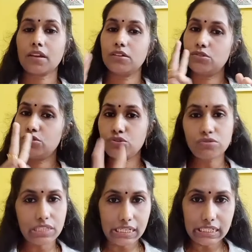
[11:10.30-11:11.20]
So 2
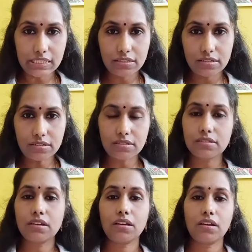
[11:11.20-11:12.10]
sentences,
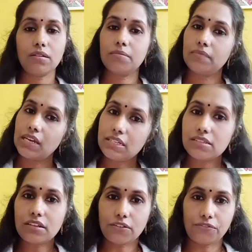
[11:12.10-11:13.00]
that is
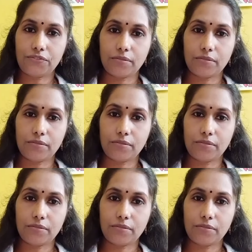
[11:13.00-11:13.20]
enough.